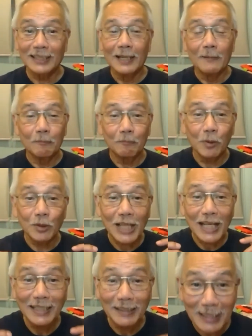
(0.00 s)
That's
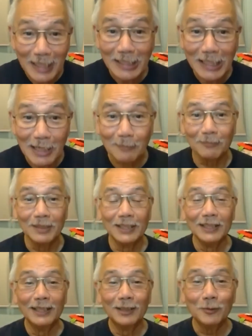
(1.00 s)

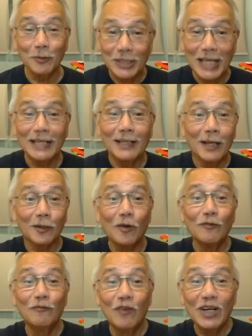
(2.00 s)
proselytism, to
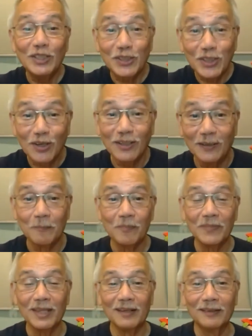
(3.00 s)
seek
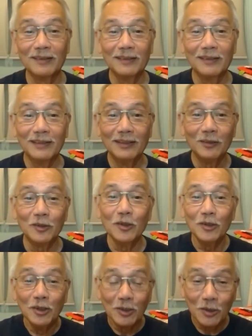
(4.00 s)
conversion,
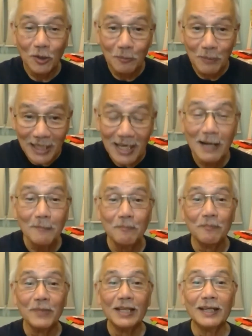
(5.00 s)
to, to
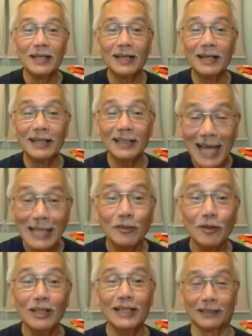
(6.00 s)
become uh,
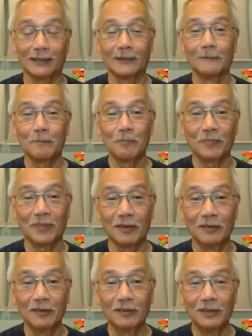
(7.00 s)
Catholic,
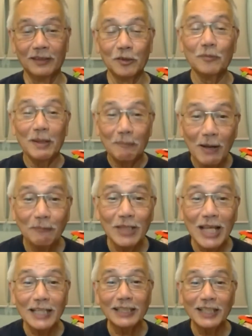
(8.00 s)
to be
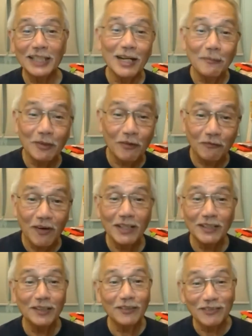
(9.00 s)
baptized in the name of
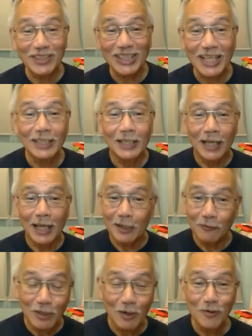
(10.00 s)
the Father and of the
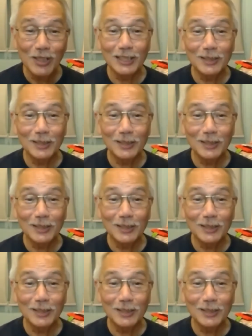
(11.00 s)
Son and of